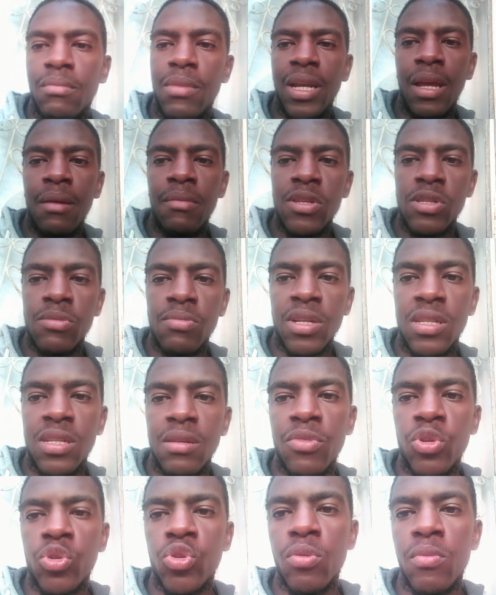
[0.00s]
My name is
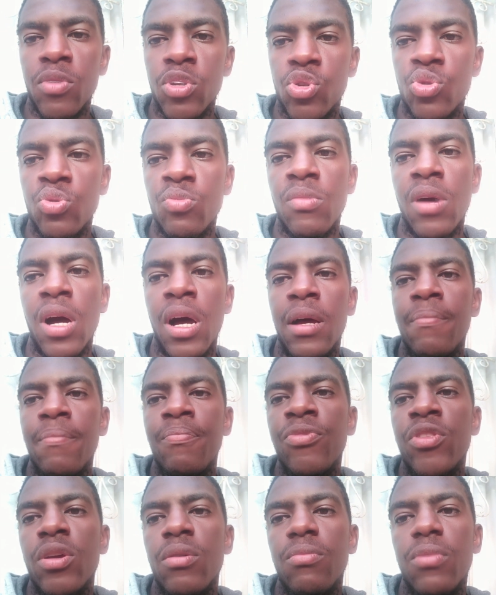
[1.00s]
Thomas Chuma,
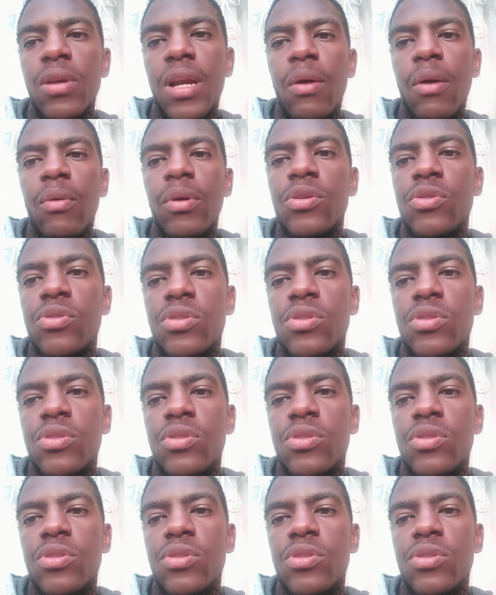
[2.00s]
Bulawayo